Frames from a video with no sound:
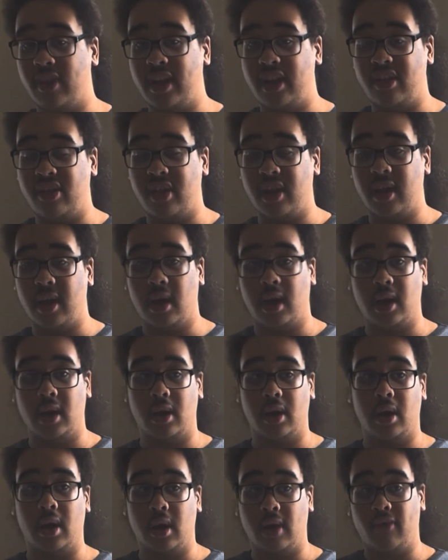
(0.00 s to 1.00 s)
released it, I
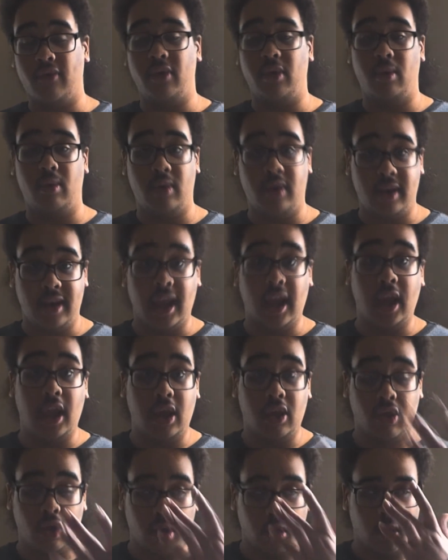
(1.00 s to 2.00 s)
don't know, a few
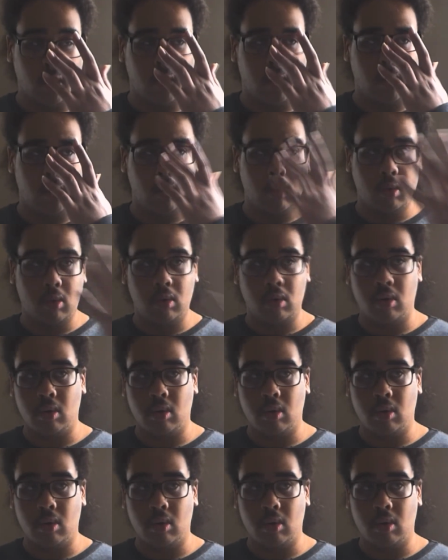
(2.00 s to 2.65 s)
days ago.